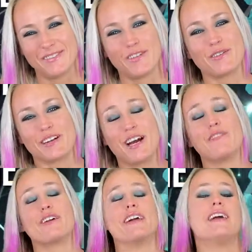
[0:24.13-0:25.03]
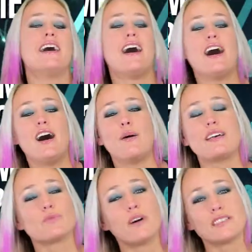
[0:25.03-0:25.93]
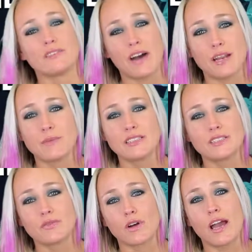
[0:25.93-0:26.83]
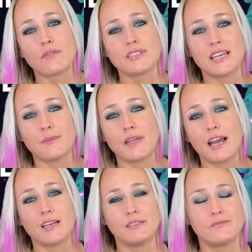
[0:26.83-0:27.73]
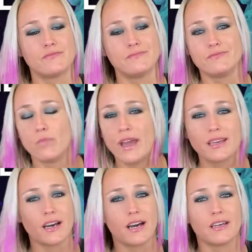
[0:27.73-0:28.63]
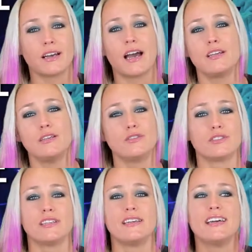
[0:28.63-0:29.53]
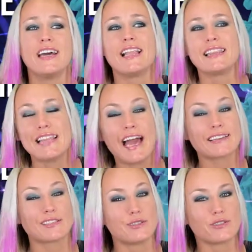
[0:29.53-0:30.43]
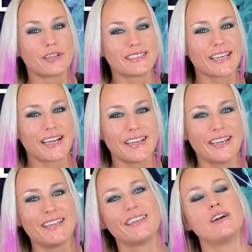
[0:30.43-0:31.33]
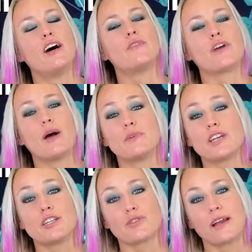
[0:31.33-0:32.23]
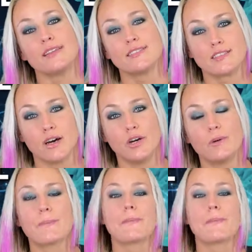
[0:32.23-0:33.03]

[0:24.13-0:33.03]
for recovery, uh, as well as the vitamins for every time that I weight cut. I usually lack the nutrients I need uh, for how much I train. So